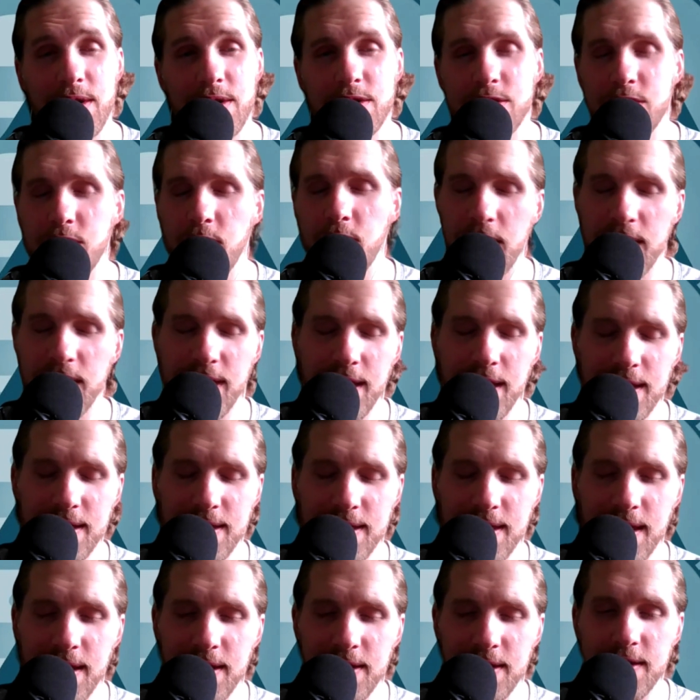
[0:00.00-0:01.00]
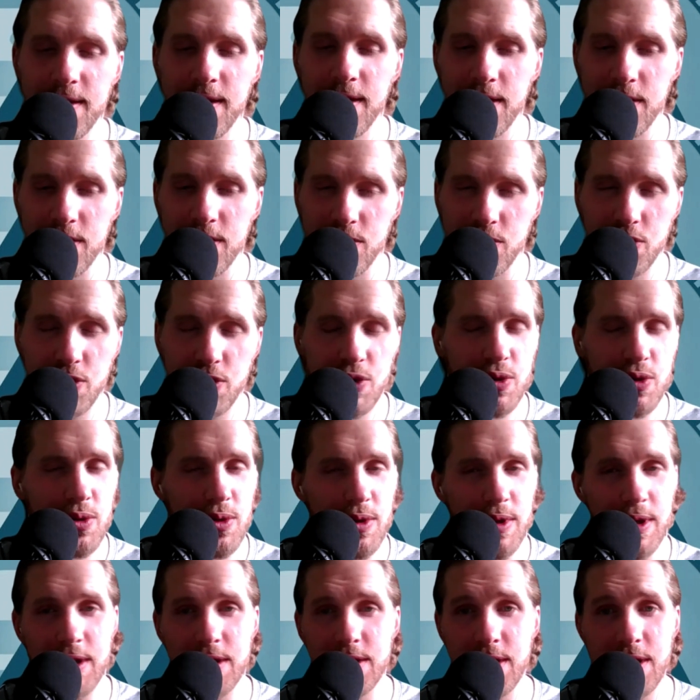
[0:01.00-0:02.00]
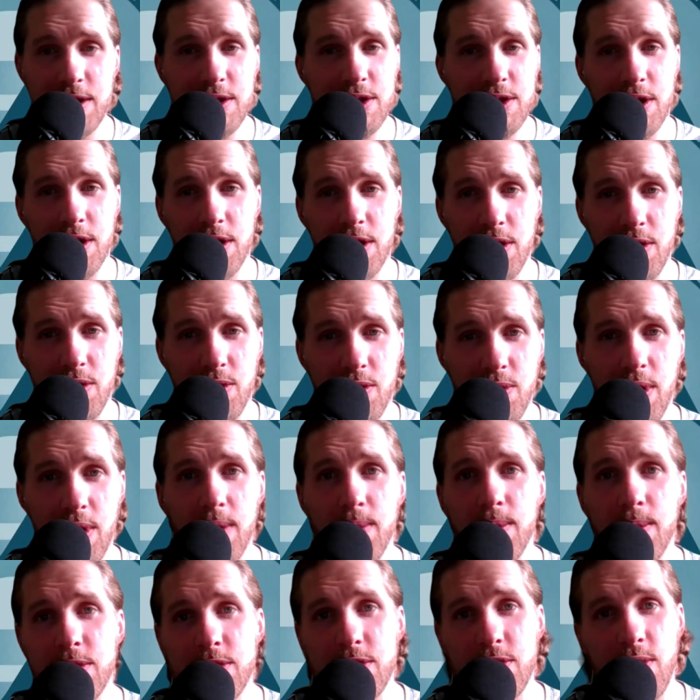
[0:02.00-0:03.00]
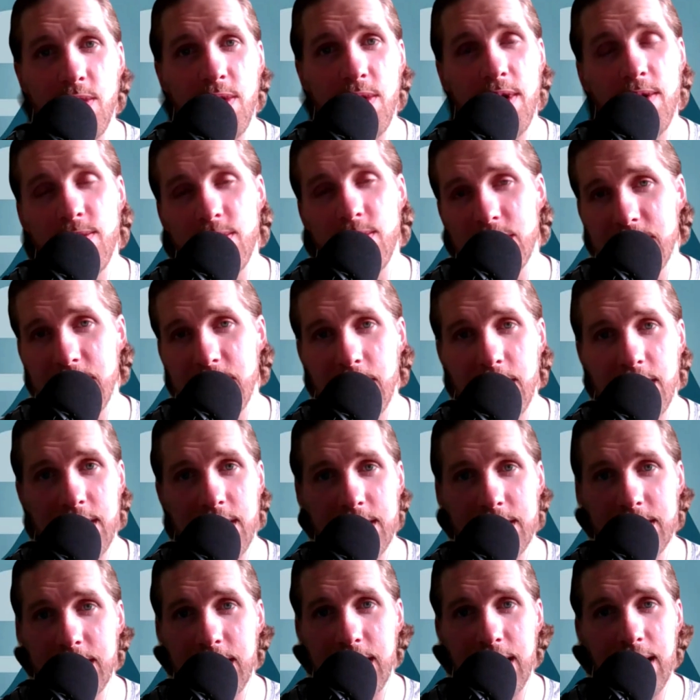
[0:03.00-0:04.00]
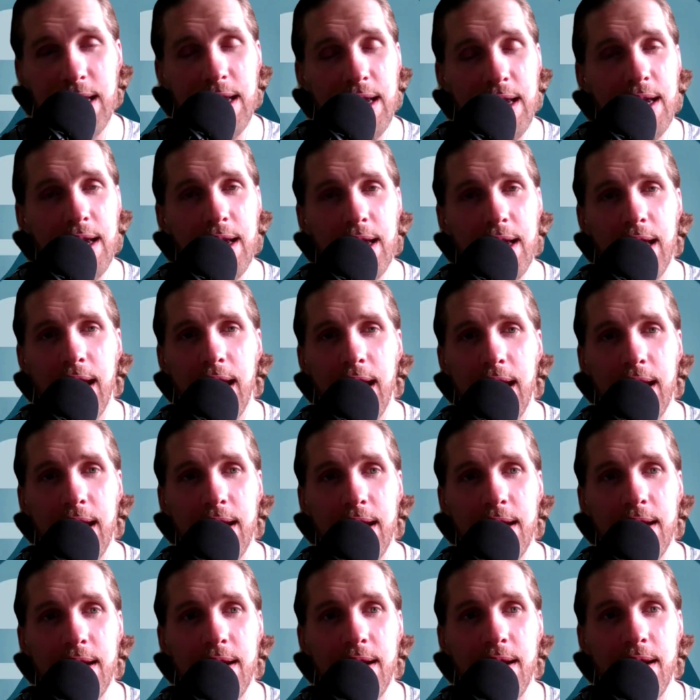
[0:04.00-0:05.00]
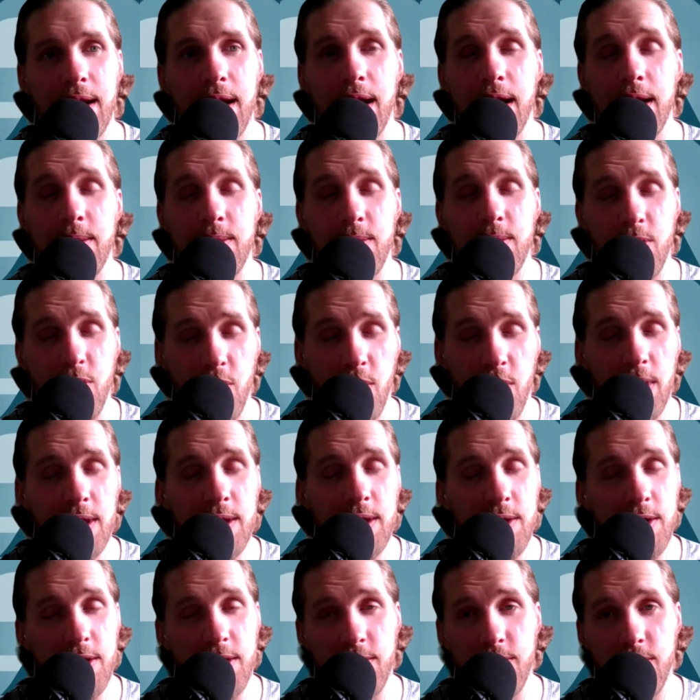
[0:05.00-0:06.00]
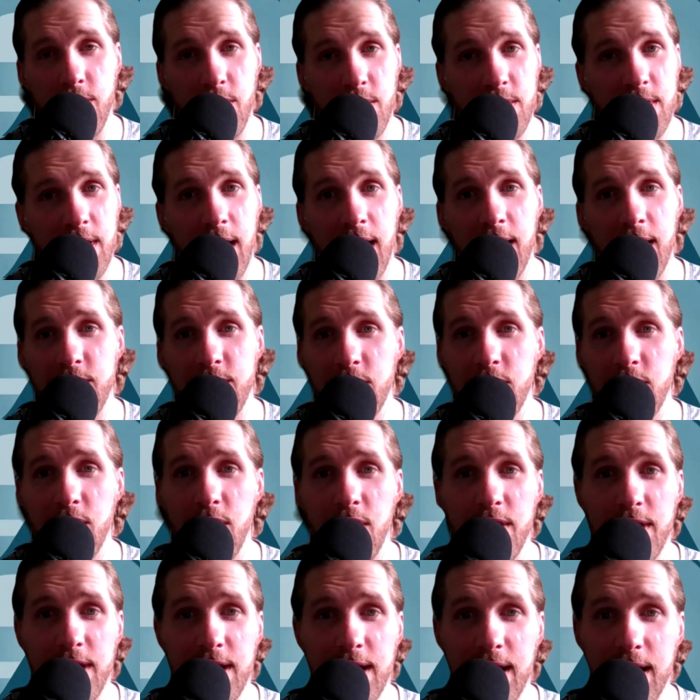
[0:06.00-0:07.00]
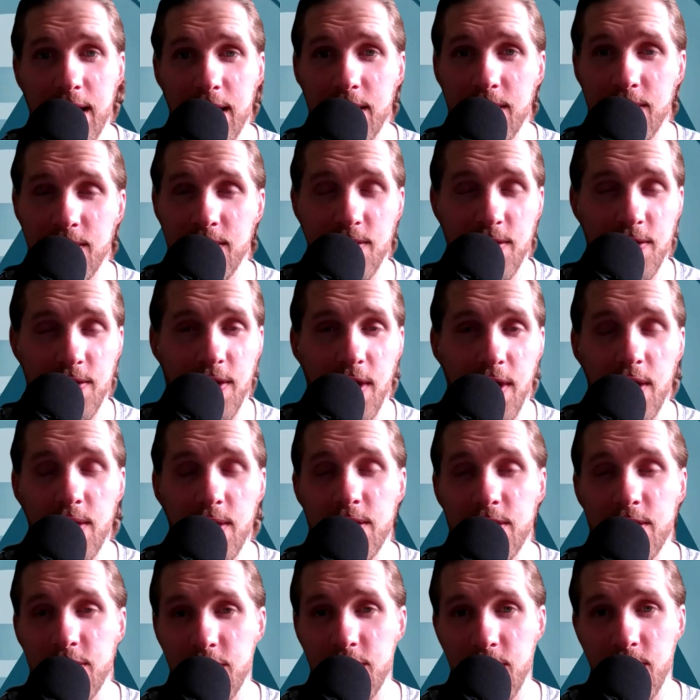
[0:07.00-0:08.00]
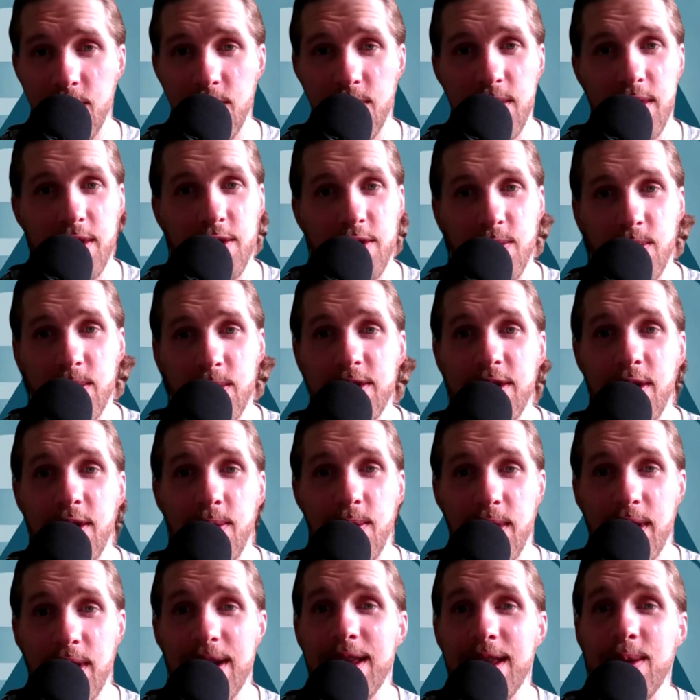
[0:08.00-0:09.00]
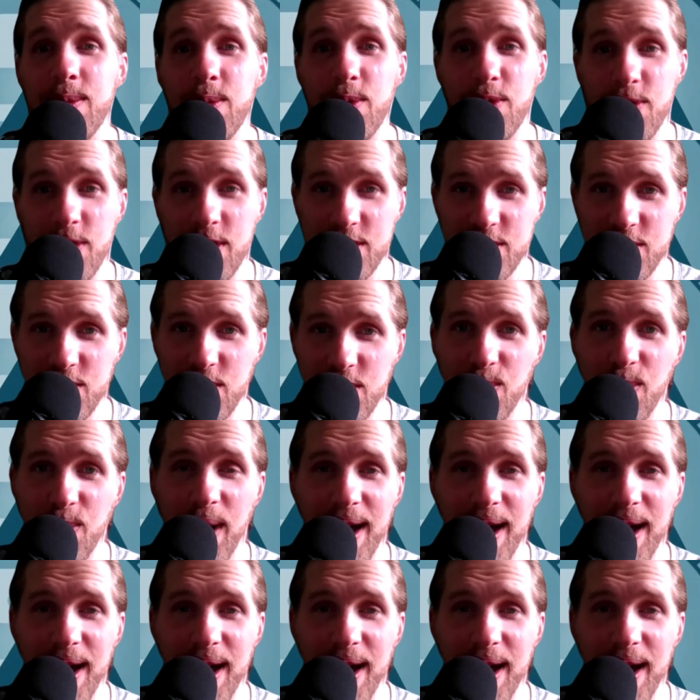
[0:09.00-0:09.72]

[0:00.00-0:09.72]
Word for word: so I think this is truly such an incredible story of resiliency. And I'm really looking forward to having her on again very soon. As we say, we got to keep it fresh in your